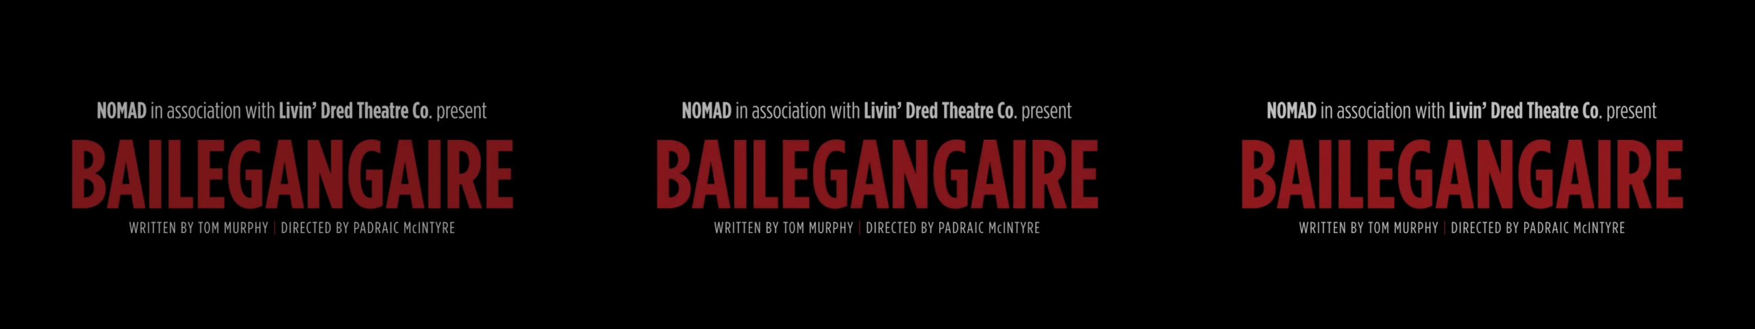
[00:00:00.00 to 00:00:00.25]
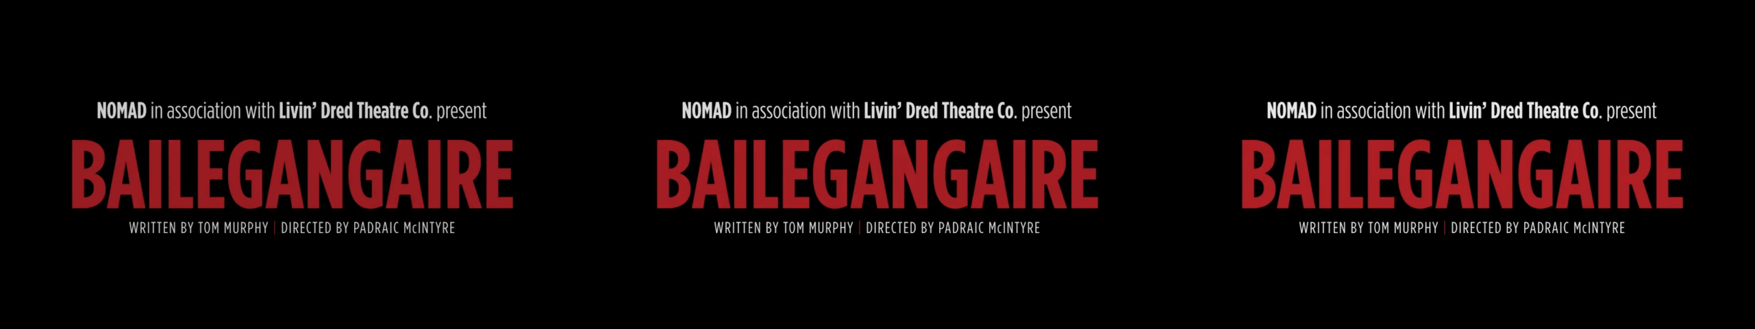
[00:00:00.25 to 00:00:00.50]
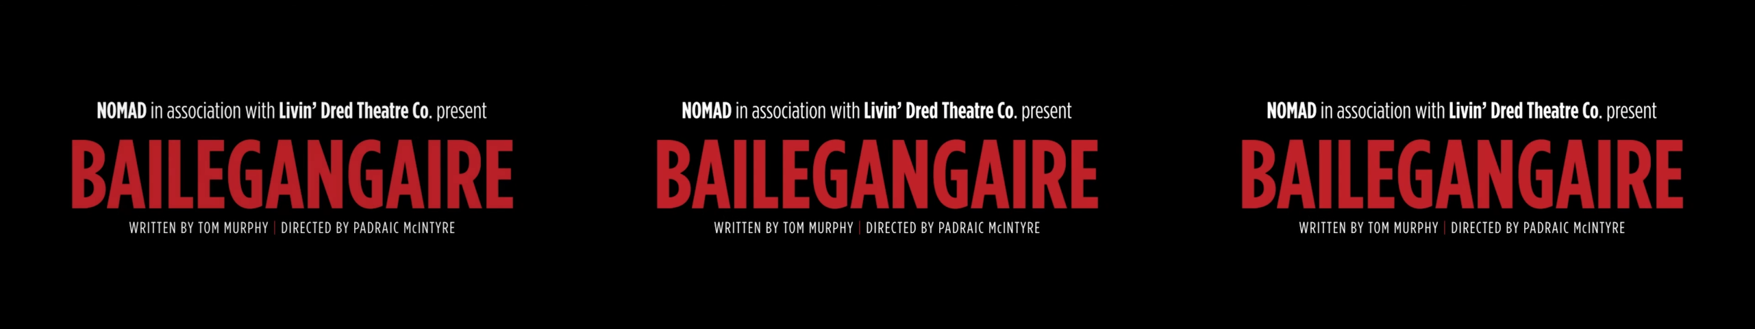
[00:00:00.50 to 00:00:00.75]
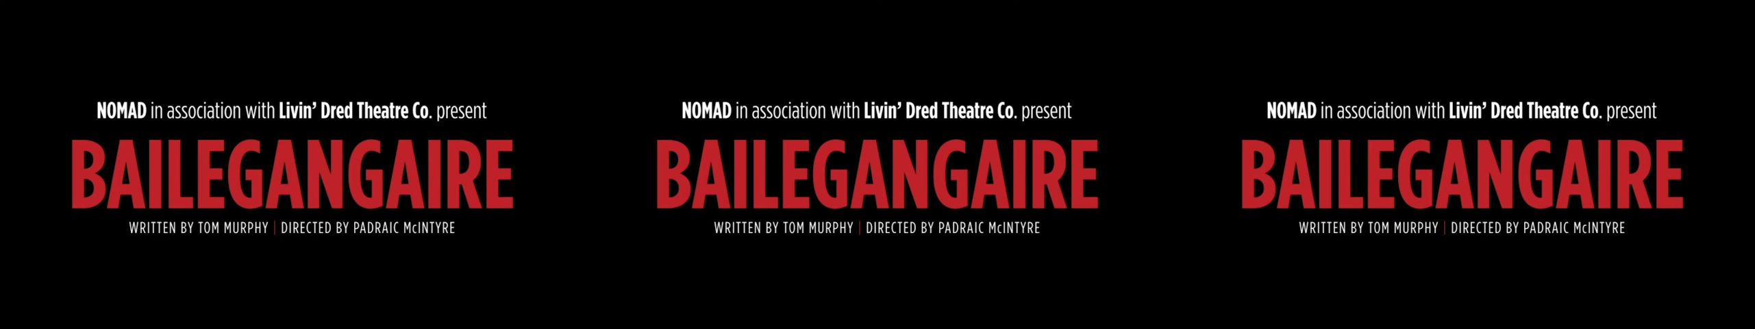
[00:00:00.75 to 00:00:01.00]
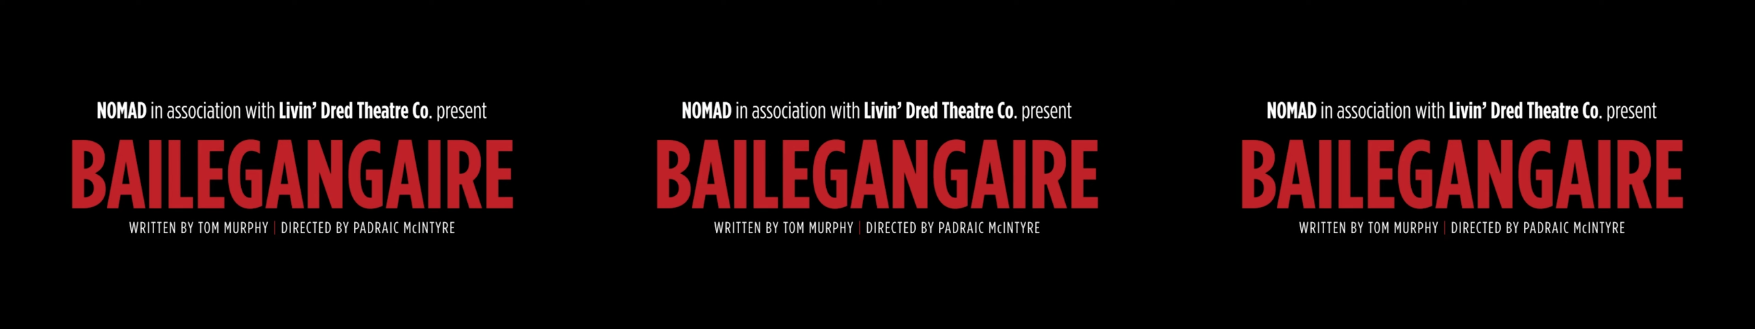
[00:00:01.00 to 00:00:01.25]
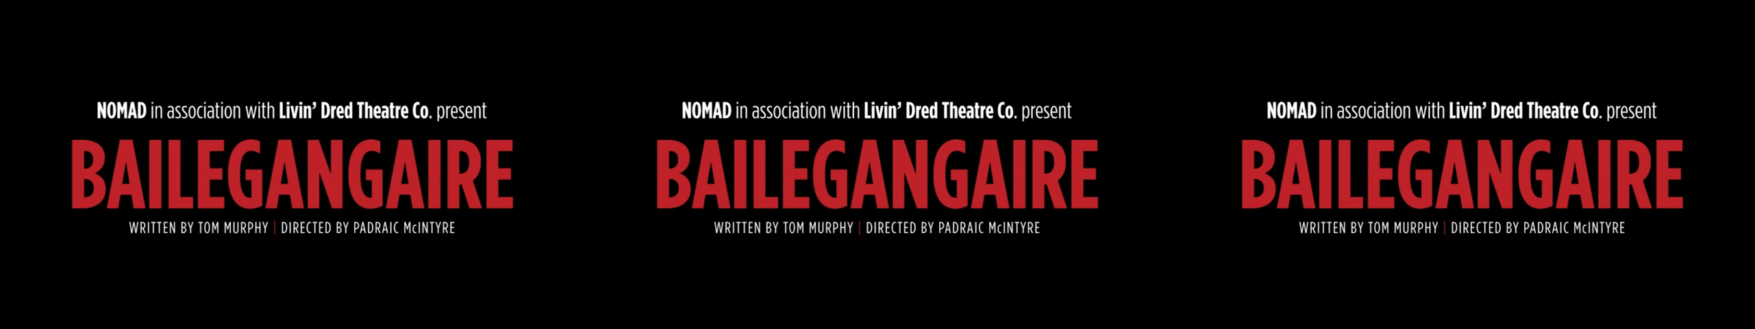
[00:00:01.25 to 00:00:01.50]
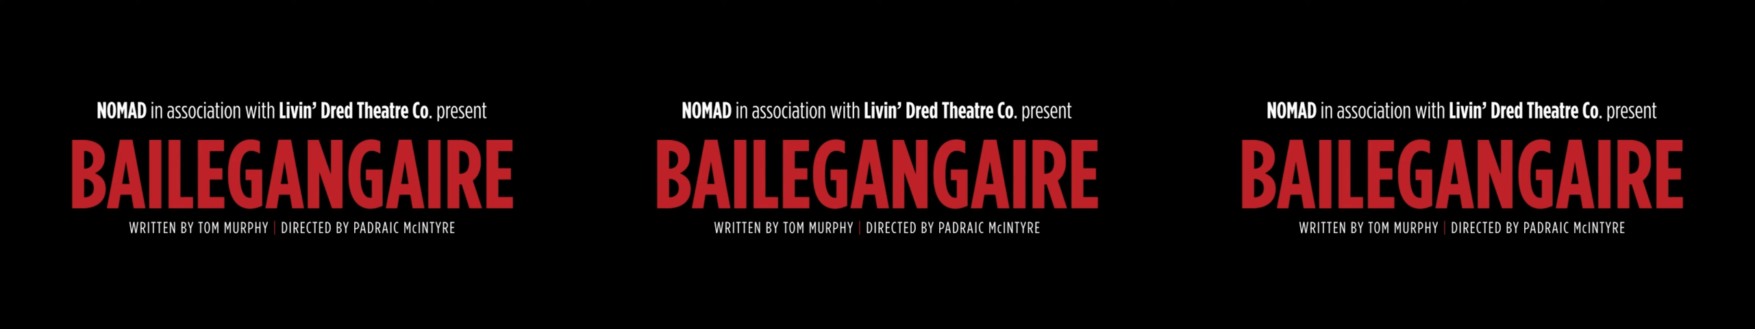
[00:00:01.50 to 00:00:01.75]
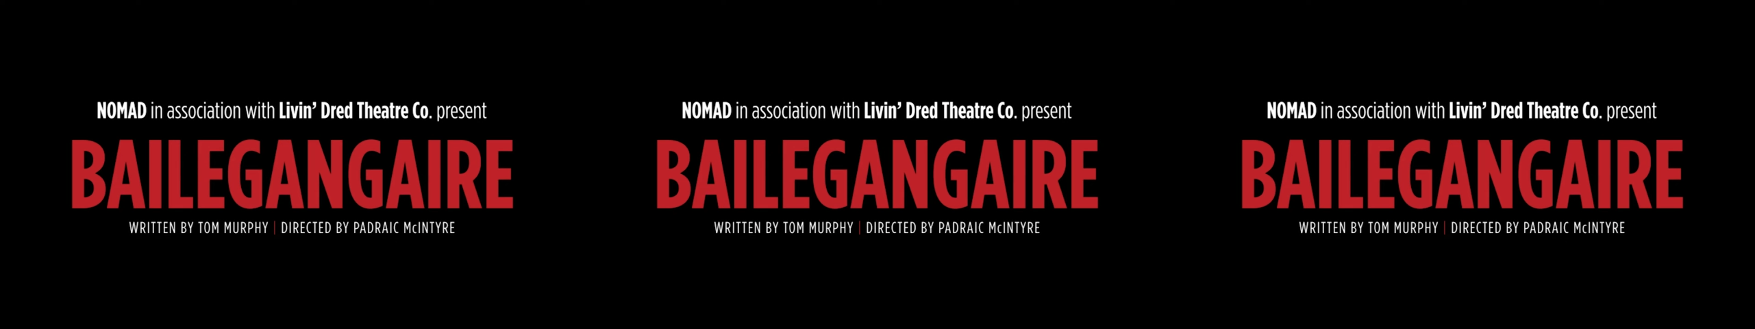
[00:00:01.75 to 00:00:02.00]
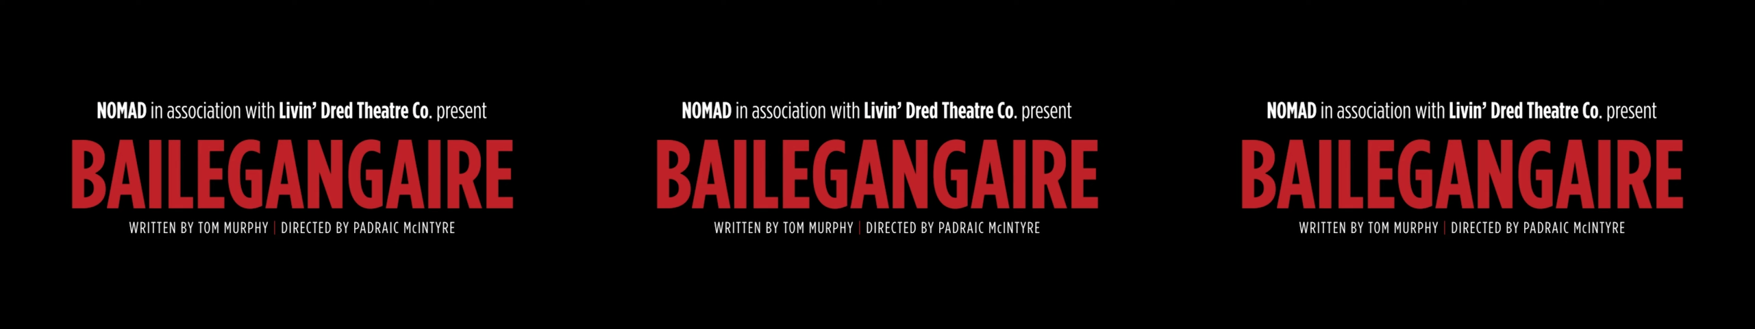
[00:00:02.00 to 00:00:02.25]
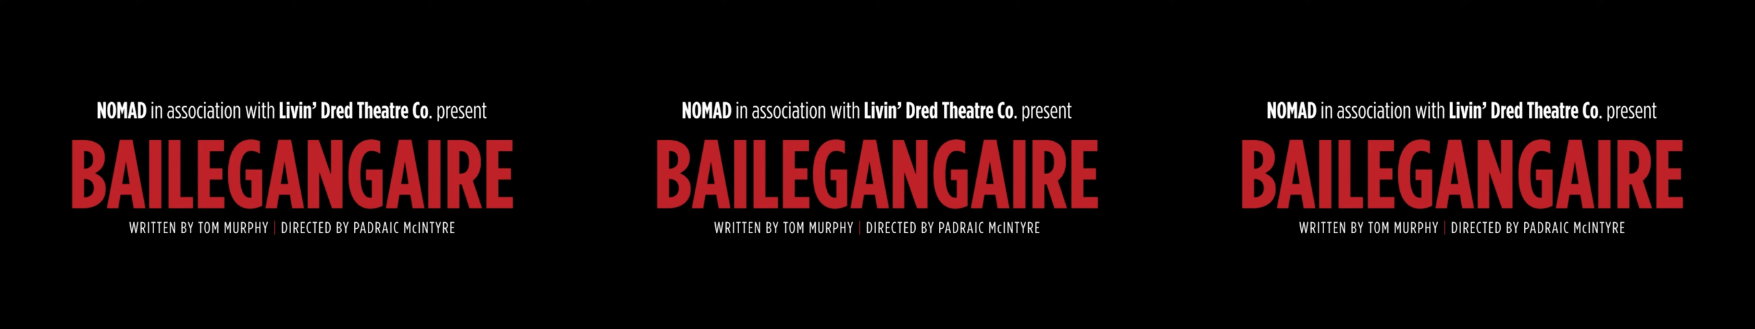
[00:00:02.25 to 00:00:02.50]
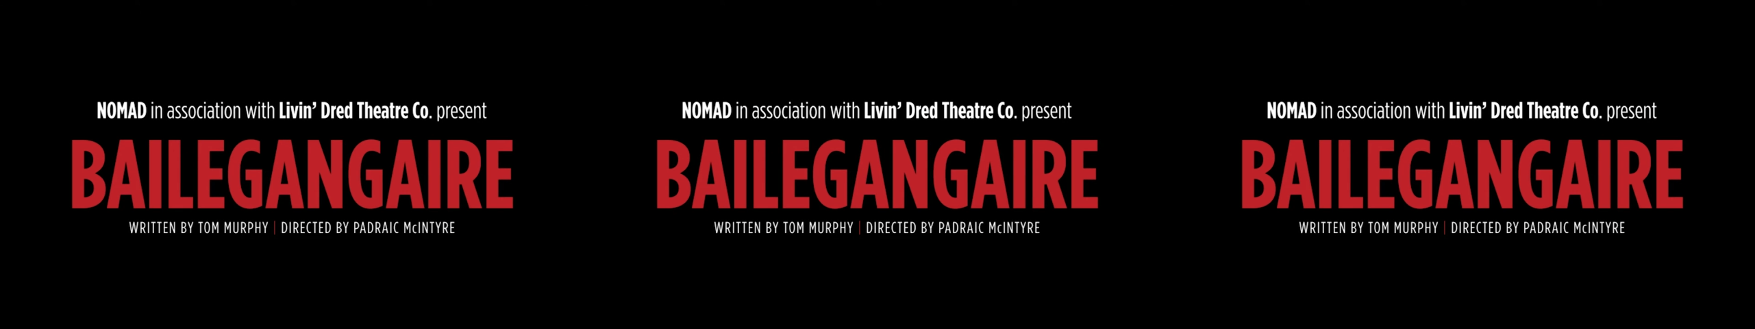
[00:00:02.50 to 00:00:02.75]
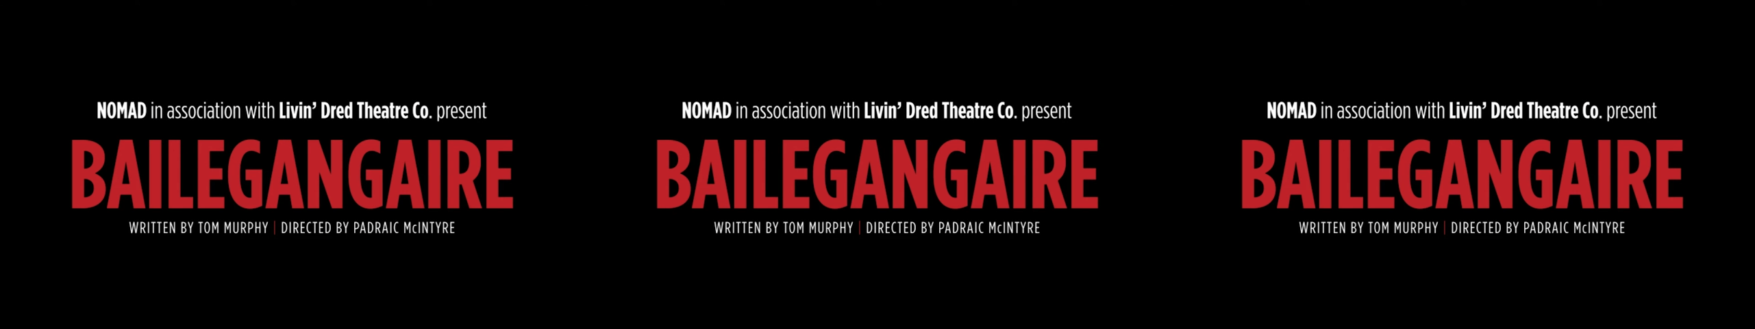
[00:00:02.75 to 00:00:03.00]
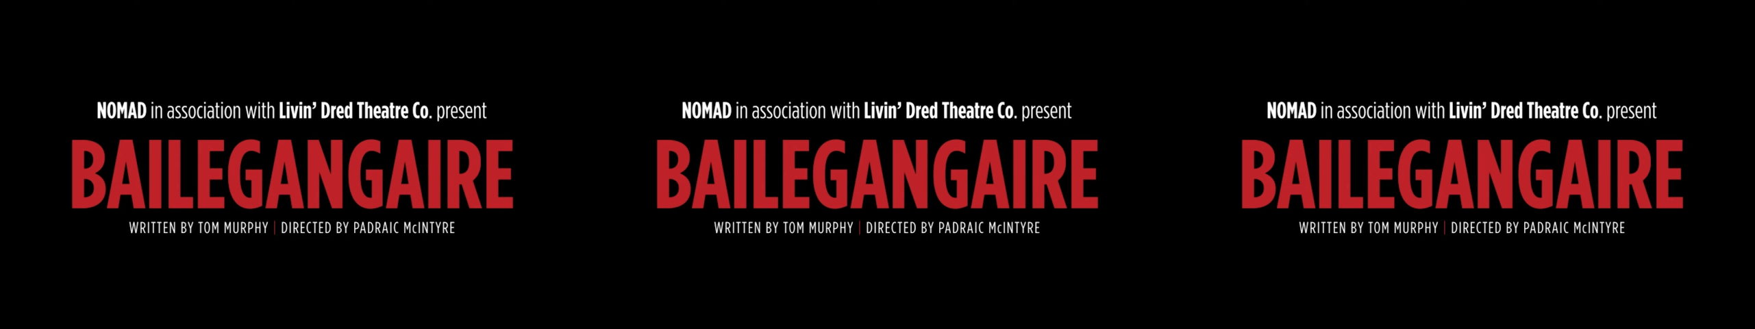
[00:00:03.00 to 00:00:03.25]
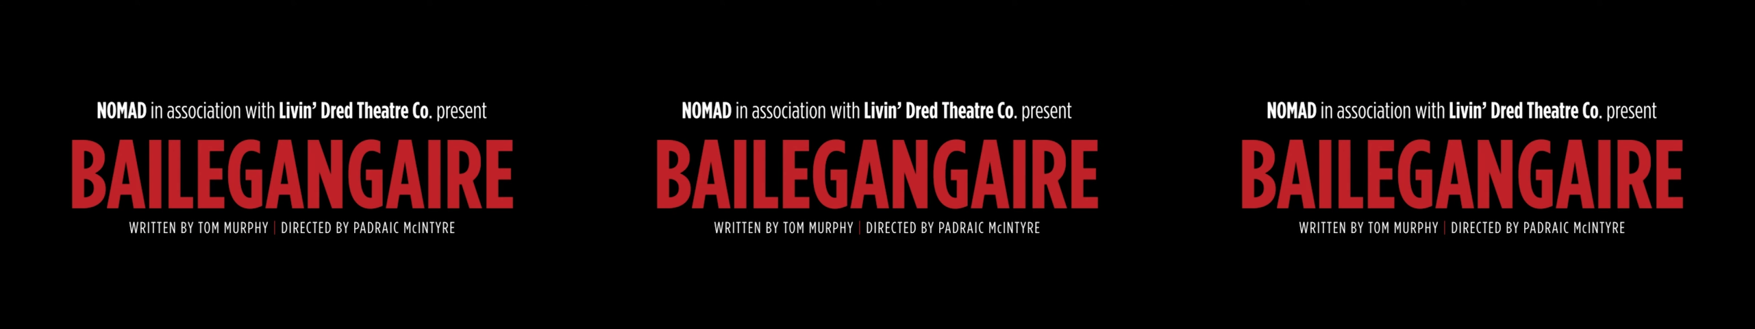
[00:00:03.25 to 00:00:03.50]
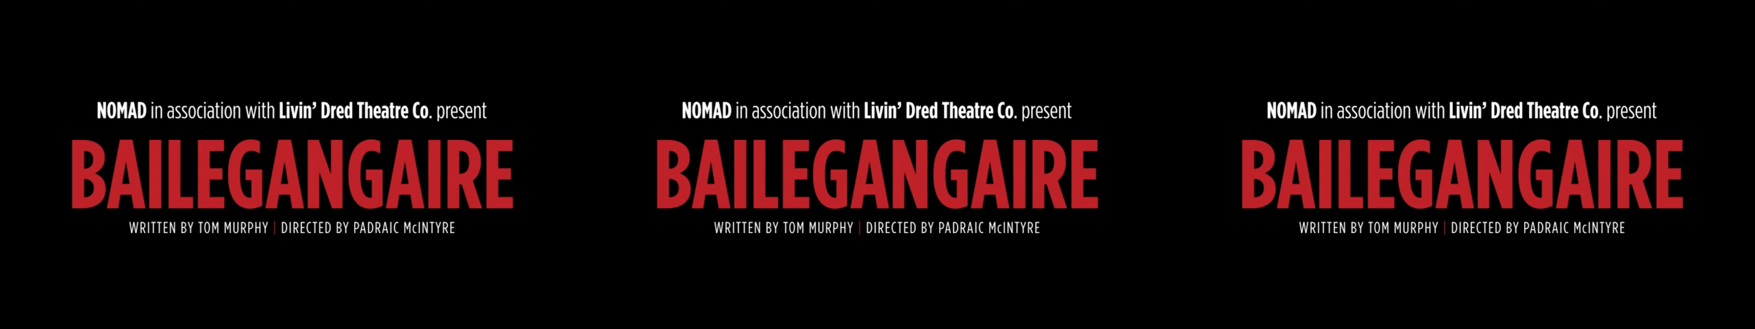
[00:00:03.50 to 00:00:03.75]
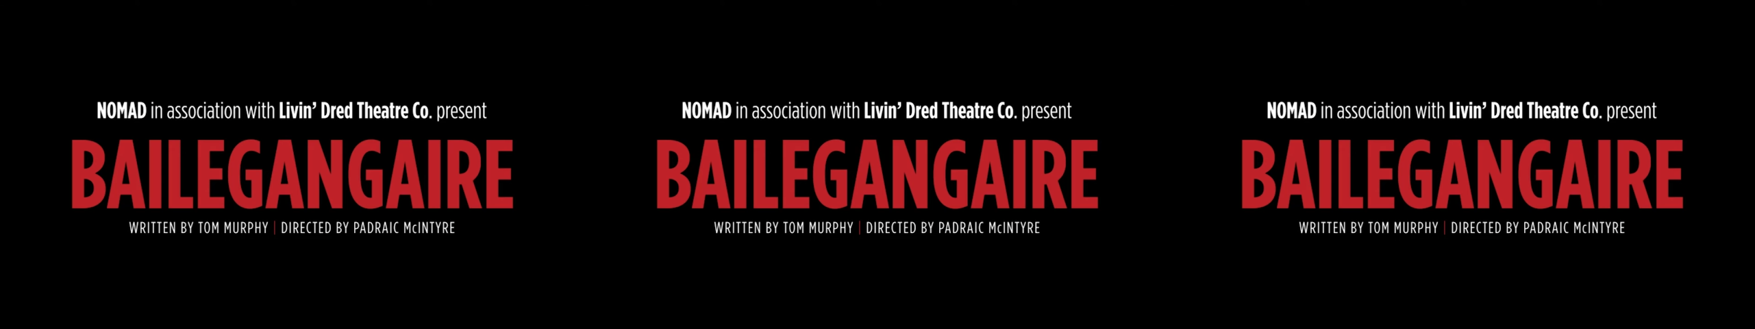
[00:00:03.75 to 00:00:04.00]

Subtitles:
Nobody's mouth can be seen.